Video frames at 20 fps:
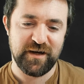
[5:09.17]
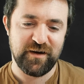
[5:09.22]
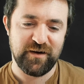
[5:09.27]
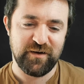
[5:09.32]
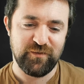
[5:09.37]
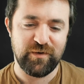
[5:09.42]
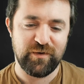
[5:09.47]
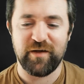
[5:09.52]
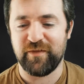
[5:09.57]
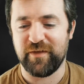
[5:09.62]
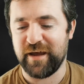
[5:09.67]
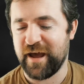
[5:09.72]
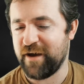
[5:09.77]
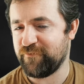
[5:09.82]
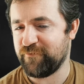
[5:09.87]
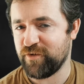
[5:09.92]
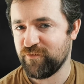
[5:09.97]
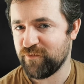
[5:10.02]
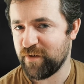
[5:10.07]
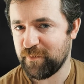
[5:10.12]
well, they have
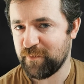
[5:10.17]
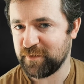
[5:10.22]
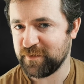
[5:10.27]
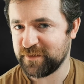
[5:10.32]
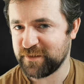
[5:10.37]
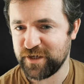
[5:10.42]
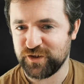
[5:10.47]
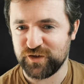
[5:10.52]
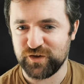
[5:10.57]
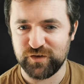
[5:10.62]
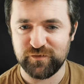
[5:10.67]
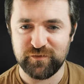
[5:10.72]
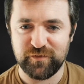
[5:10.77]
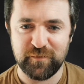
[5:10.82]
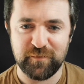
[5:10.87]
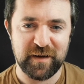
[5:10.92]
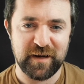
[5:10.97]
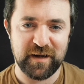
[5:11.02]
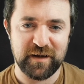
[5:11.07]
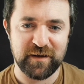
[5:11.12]
a reputation for
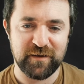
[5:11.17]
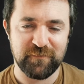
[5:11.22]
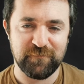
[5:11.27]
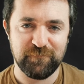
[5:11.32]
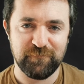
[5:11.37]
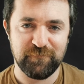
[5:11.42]
being